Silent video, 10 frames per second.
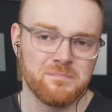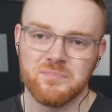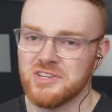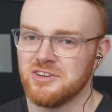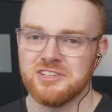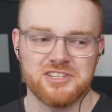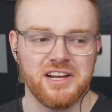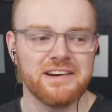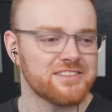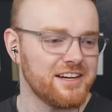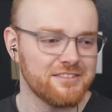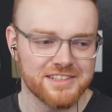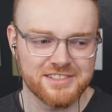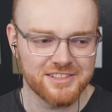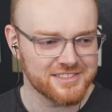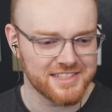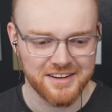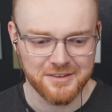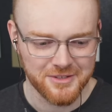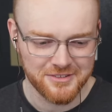turn the shaders off. This looks
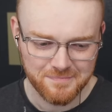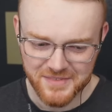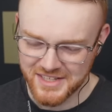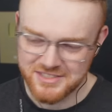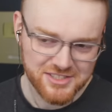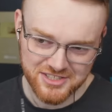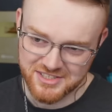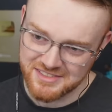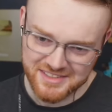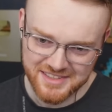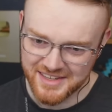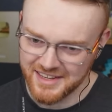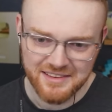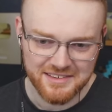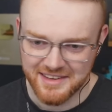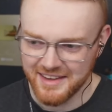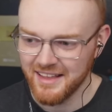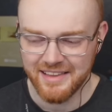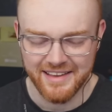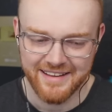terrible. This just, it, yeah,
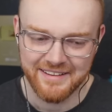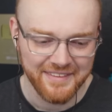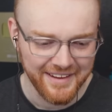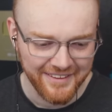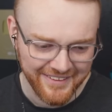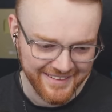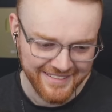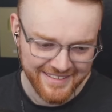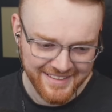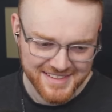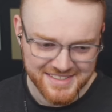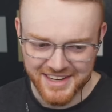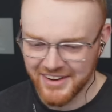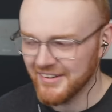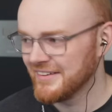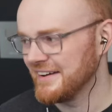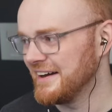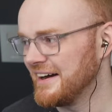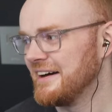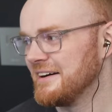yeah, no. So,
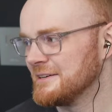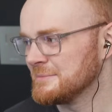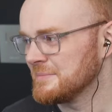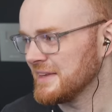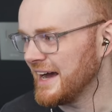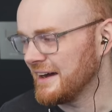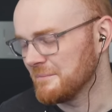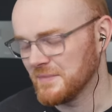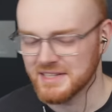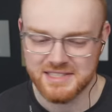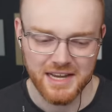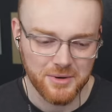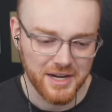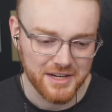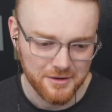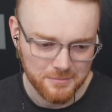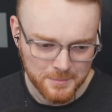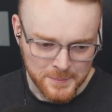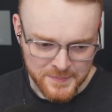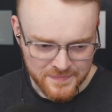uh, yeah, that's kind of why I don't.
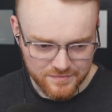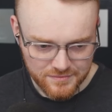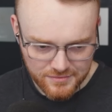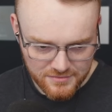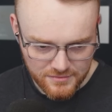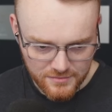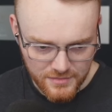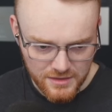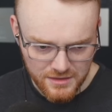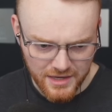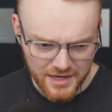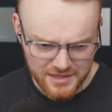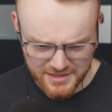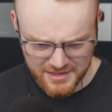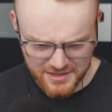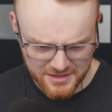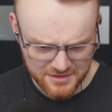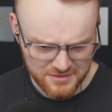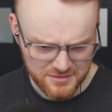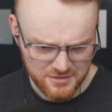Uh,
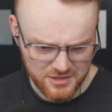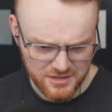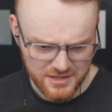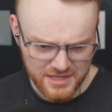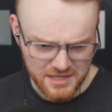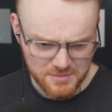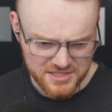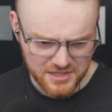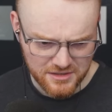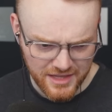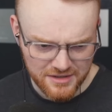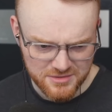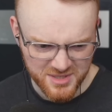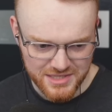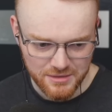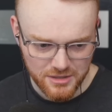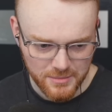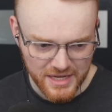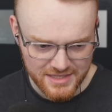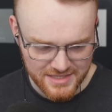I keep missing your lives, but I was able to
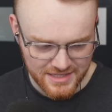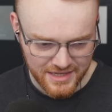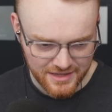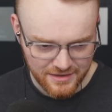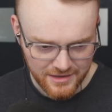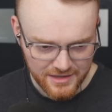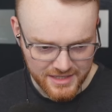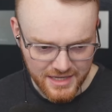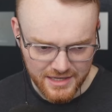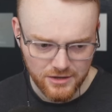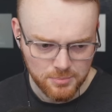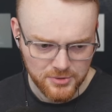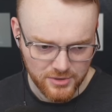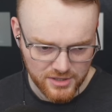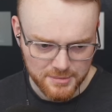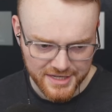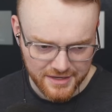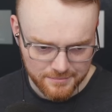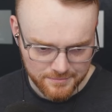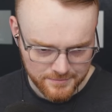make it today. Kai, Opal, welcome on in.